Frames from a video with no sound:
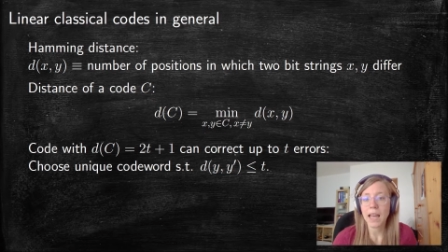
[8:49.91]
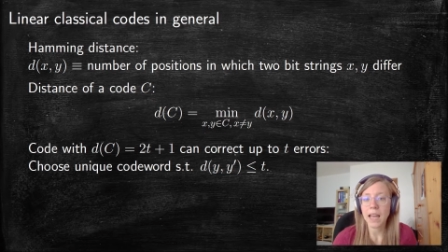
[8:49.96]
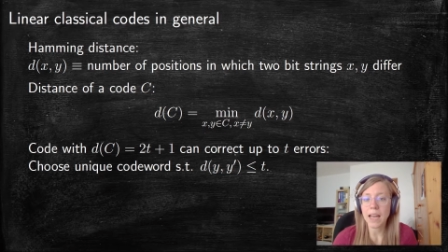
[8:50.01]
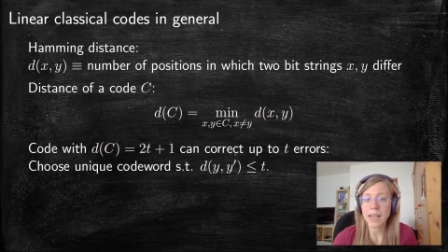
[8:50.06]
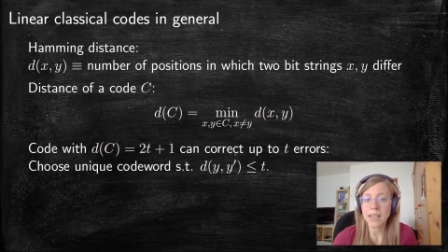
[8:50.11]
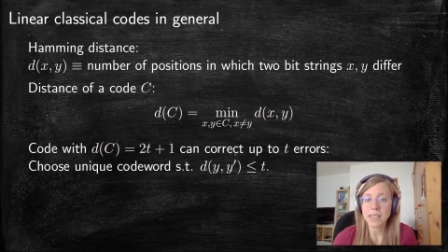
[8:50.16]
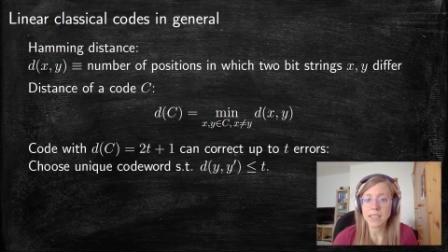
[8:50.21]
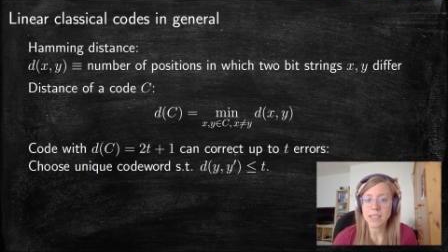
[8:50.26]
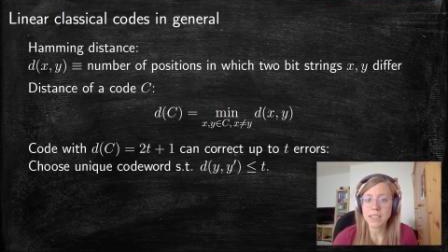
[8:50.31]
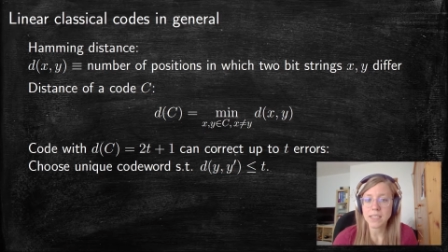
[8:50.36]

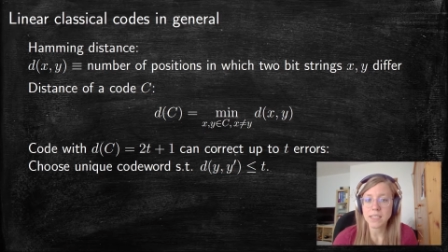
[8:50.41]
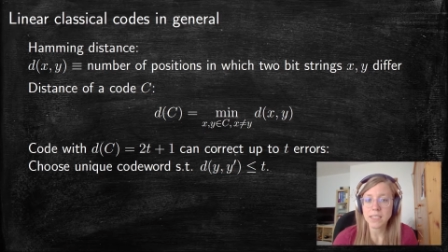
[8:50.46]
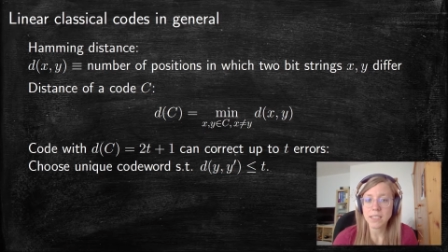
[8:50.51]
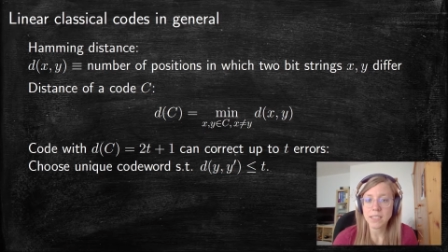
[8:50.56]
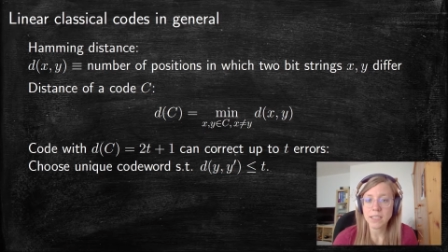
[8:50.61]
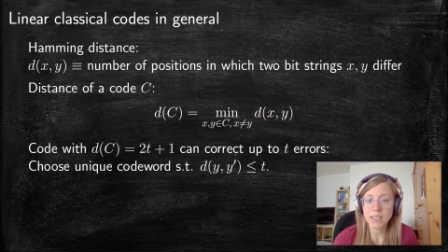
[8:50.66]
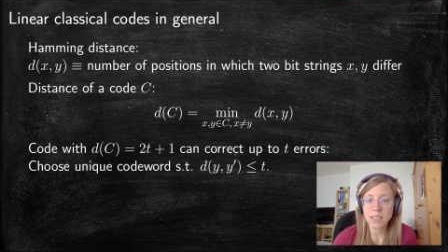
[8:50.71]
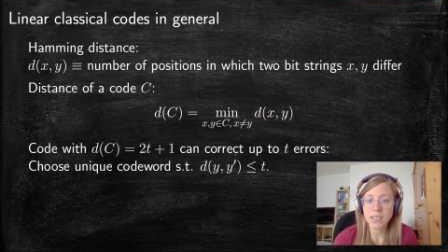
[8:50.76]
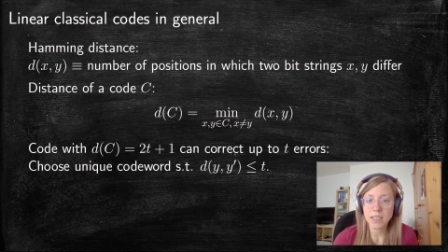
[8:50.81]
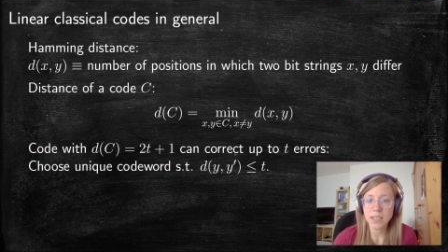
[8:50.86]
And
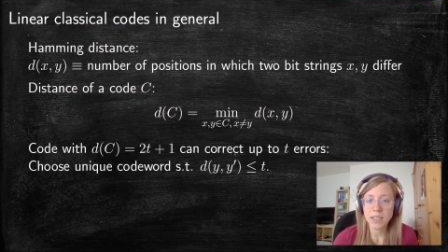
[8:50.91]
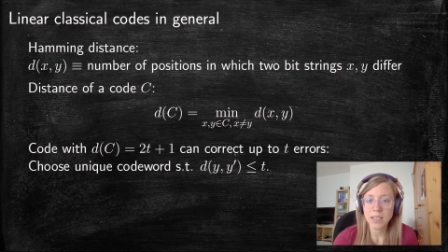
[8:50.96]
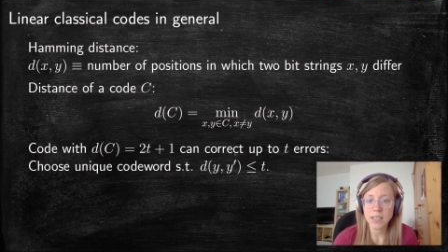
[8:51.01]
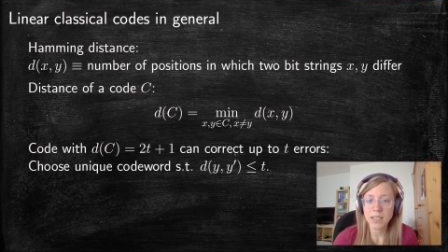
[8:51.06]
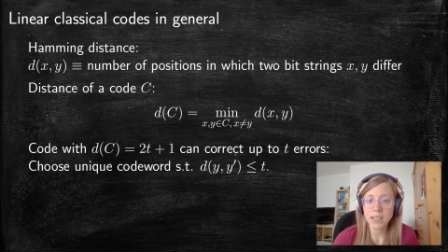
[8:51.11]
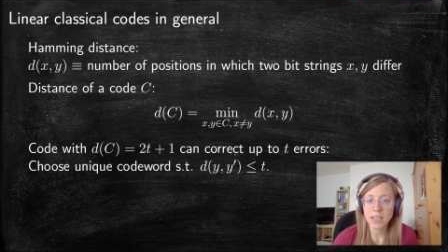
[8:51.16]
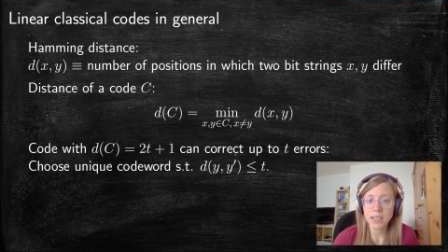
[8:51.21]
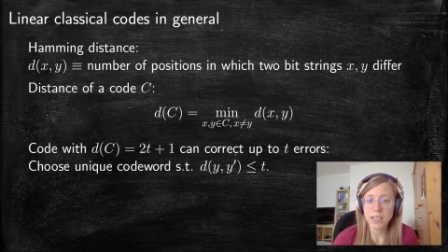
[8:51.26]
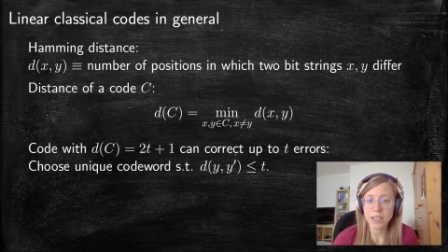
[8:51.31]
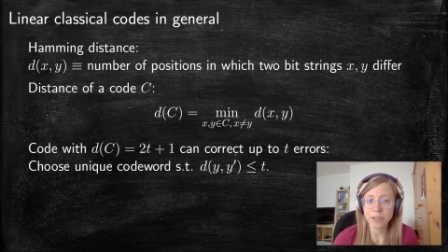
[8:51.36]

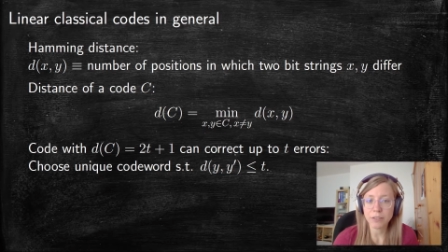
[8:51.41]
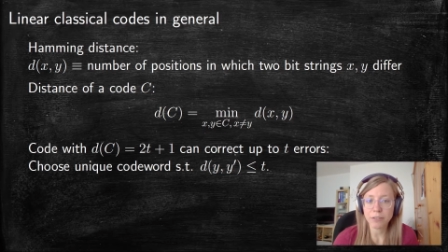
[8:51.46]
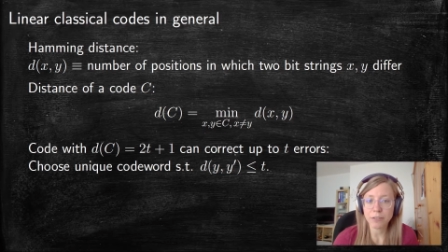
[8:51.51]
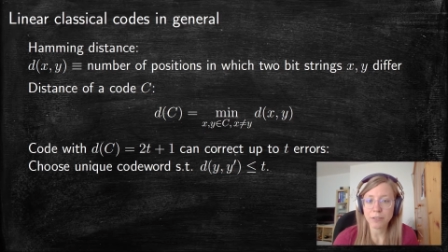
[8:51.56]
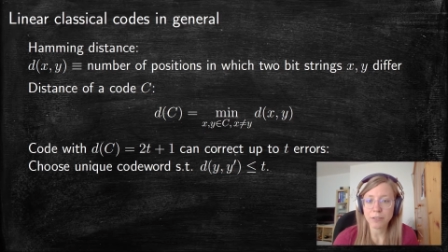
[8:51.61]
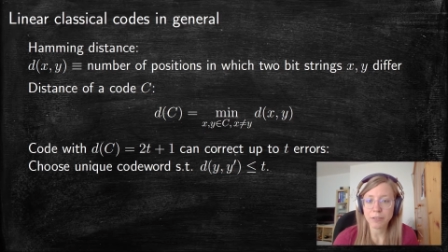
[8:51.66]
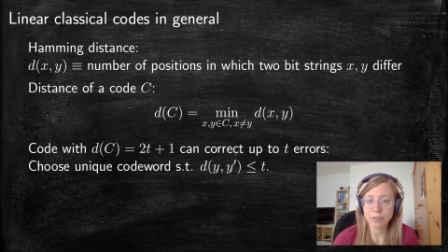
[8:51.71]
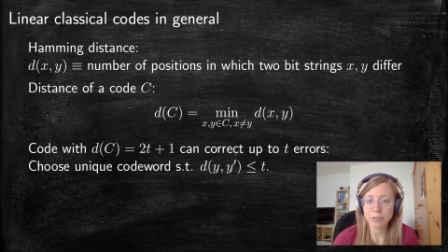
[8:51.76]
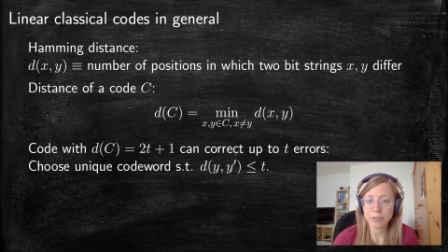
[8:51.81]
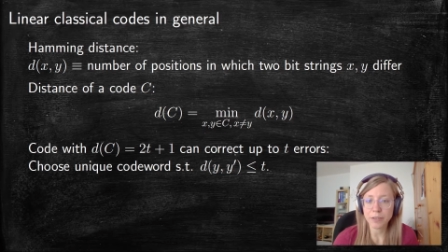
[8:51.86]

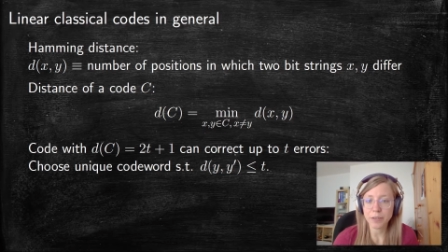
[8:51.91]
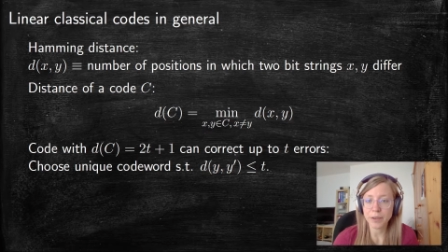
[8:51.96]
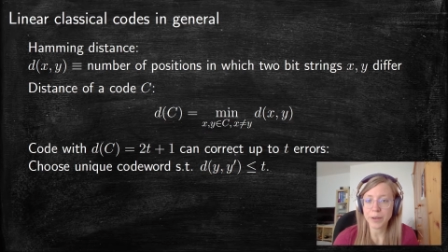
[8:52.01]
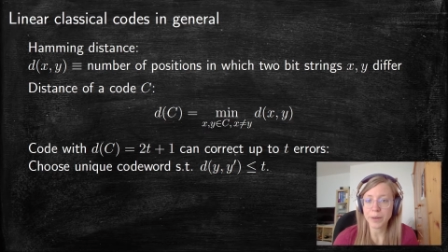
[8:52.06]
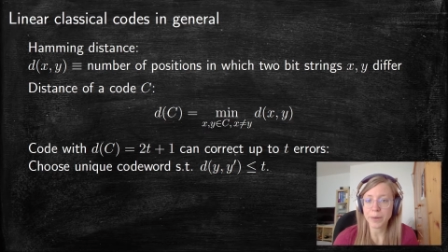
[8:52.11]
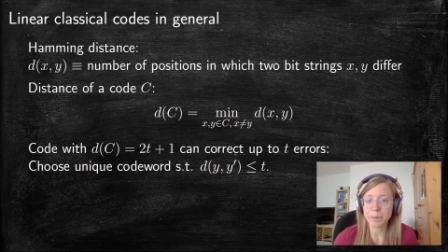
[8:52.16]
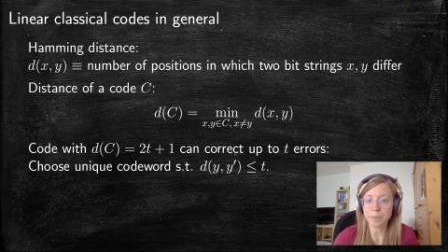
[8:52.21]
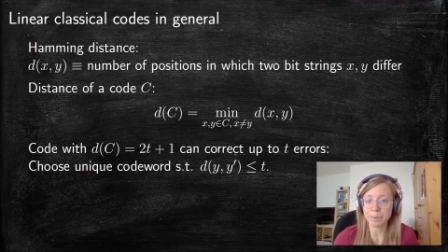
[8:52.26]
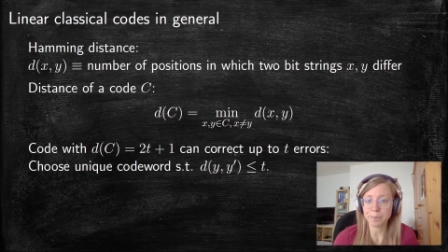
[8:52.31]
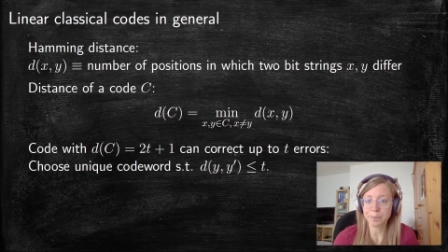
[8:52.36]
if
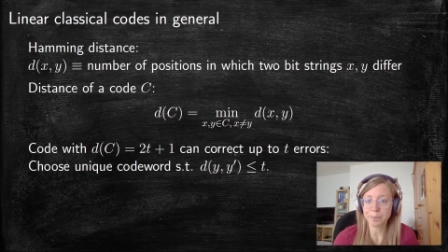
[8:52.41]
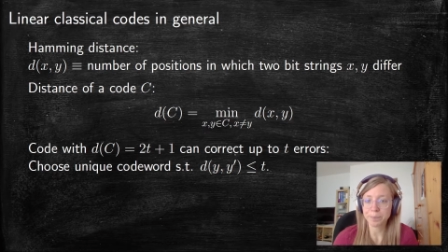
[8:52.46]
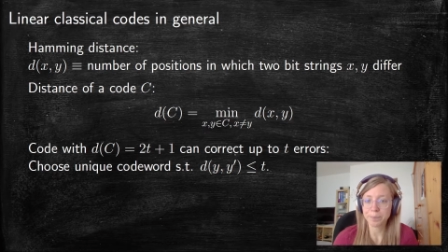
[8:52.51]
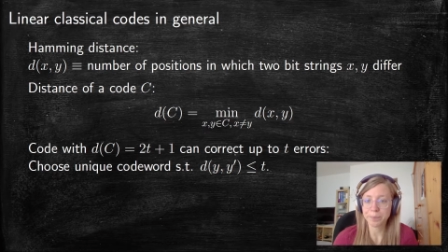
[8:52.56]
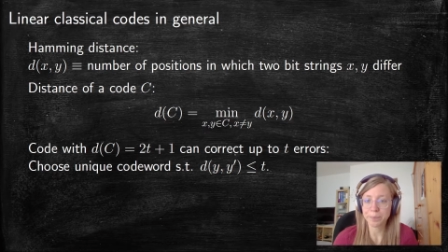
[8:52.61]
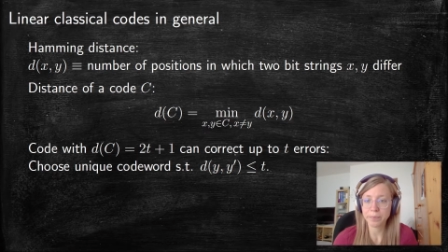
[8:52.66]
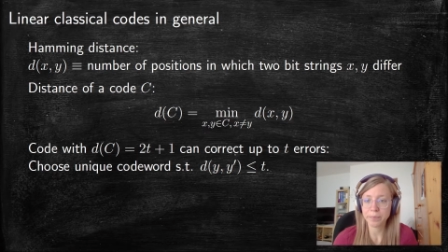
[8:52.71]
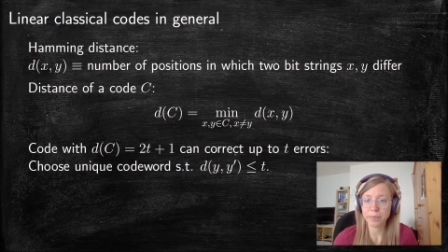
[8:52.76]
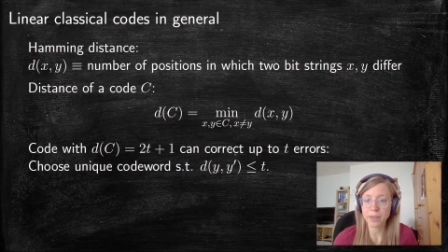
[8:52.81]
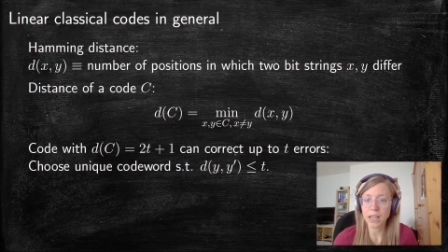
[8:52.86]

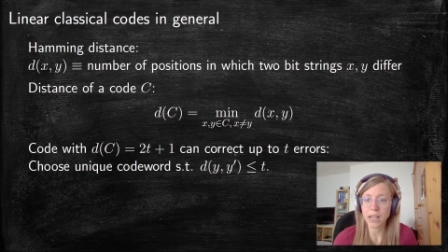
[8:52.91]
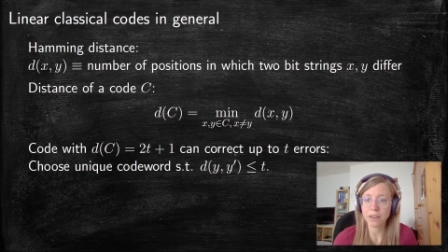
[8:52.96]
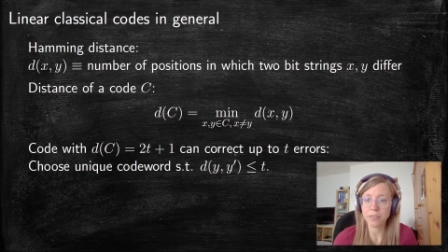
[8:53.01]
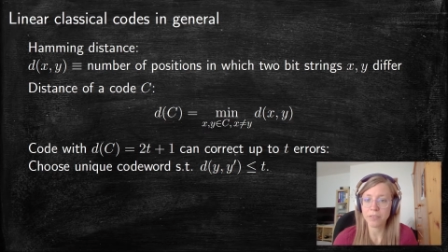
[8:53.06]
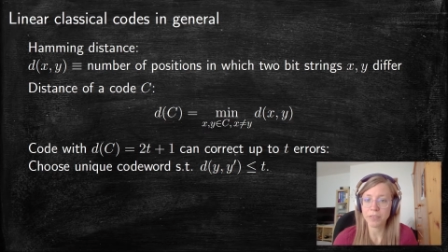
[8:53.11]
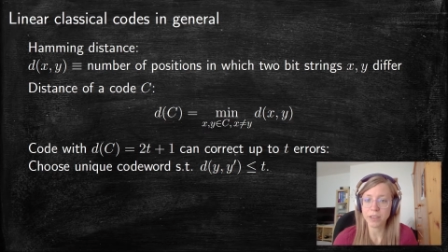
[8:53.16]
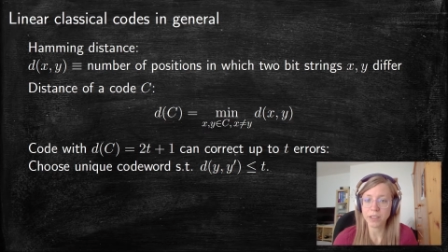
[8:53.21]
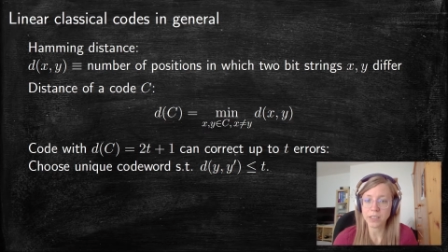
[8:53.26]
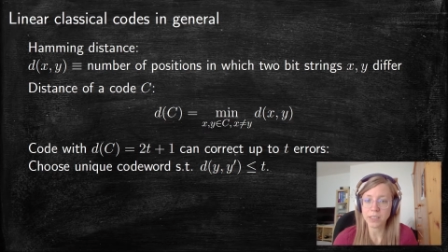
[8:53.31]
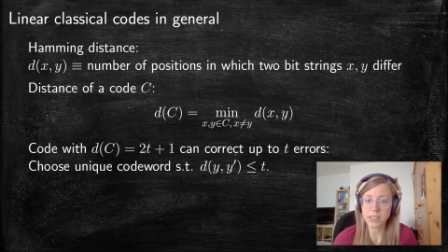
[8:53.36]

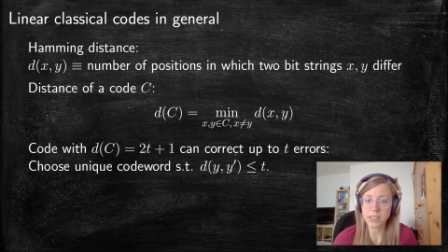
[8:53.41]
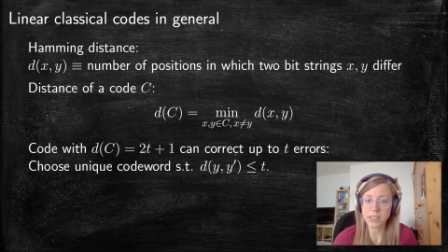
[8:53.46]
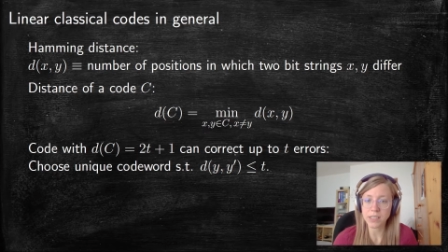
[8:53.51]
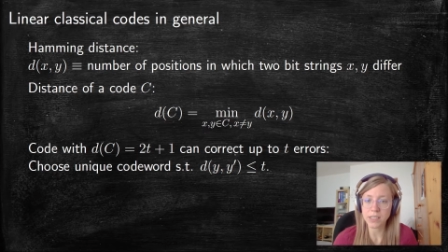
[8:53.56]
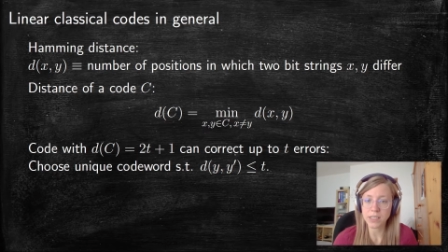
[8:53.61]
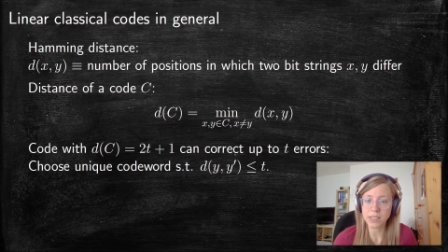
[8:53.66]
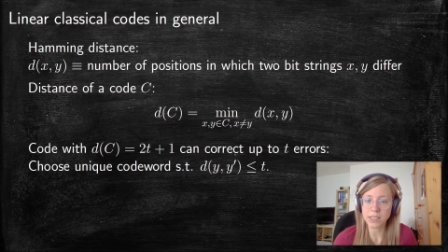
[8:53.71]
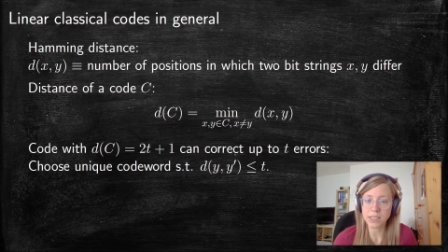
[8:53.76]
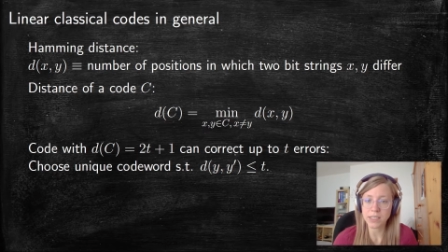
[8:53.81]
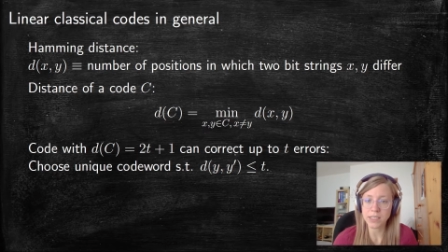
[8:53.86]
the
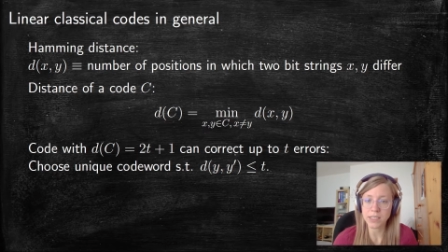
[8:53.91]
distance